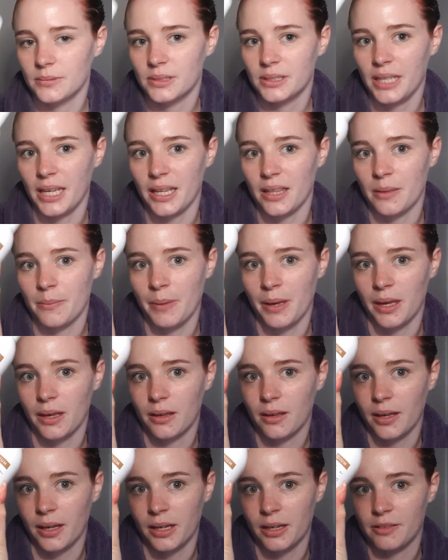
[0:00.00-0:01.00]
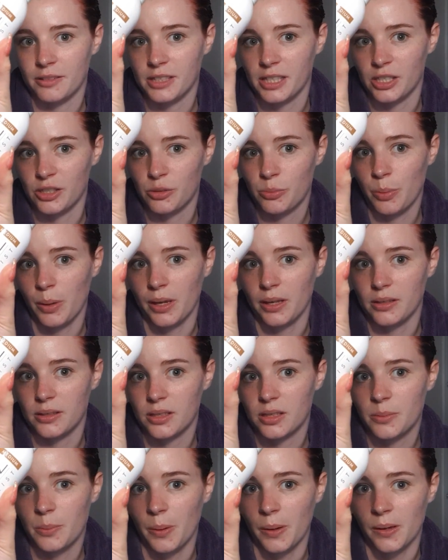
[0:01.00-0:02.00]
take the mick out of Saint Tropez, I
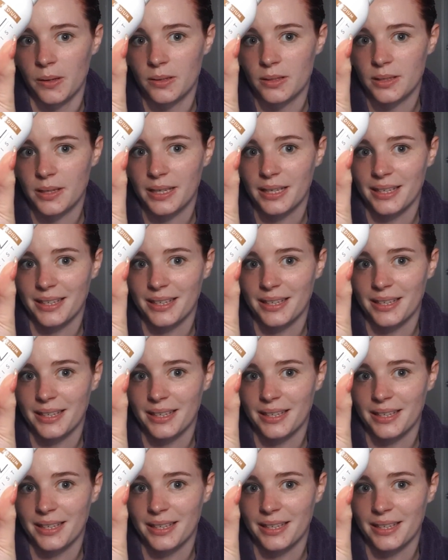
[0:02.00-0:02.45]
suppose.